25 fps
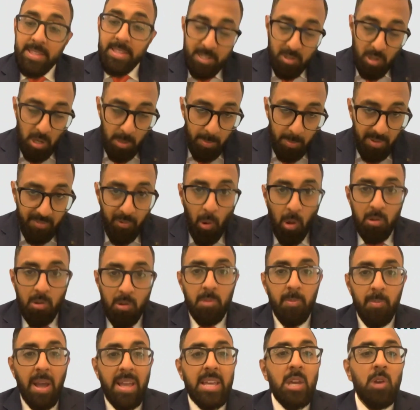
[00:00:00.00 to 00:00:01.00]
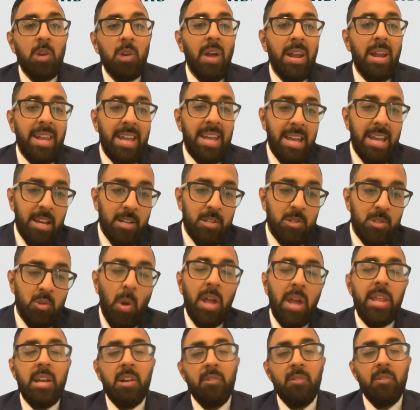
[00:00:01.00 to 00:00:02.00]
This will be followed by Q&A,
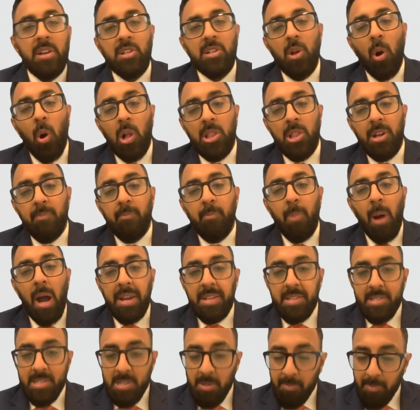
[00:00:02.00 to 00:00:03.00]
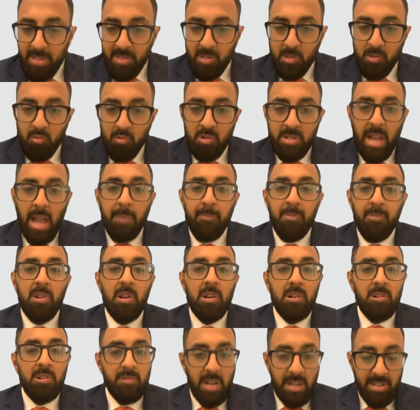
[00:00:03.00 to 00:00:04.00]
so I request all the participants to type
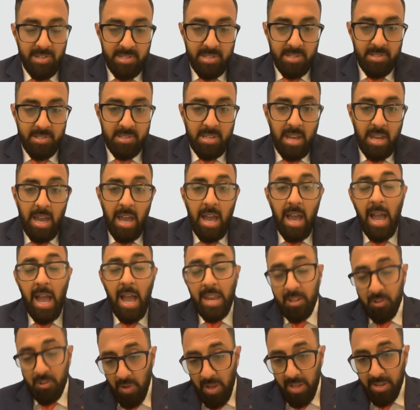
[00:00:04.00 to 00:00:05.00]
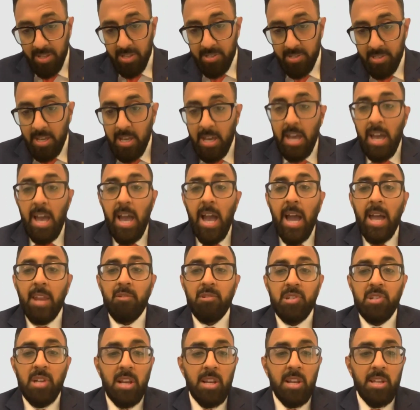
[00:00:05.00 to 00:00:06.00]
in your questions and queries,
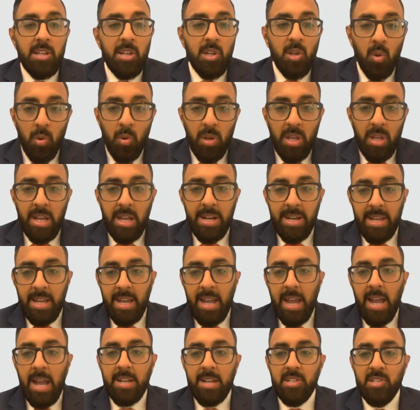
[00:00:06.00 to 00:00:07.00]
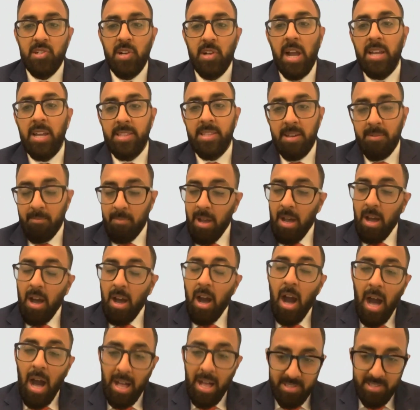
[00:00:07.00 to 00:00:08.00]
and we shall curate and try them
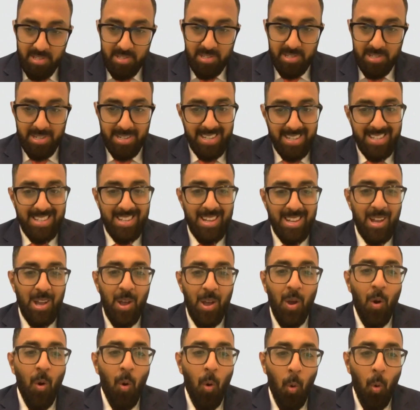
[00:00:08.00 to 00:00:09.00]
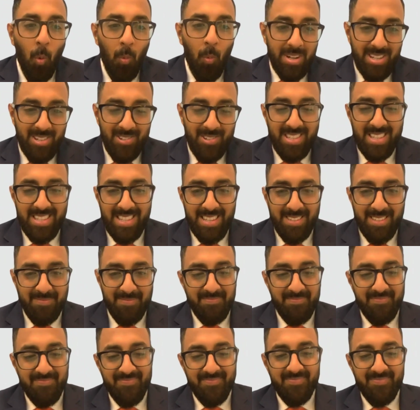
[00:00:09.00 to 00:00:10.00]
answered. Over to you,
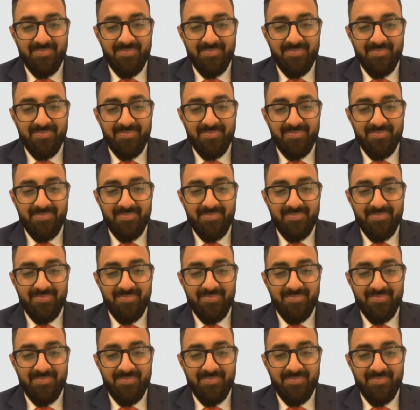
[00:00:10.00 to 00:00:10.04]
Sandeep.